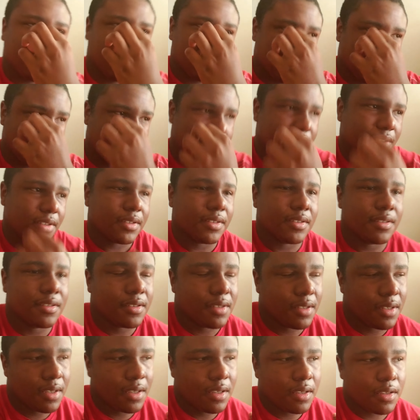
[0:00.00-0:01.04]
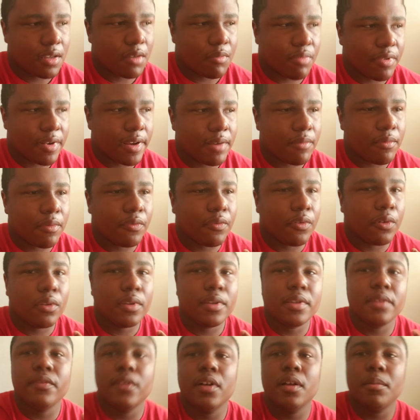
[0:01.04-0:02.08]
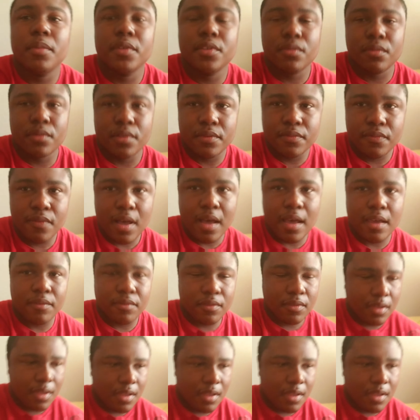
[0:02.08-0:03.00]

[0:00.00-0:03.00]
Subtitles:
which is your brain will fully develop at 25.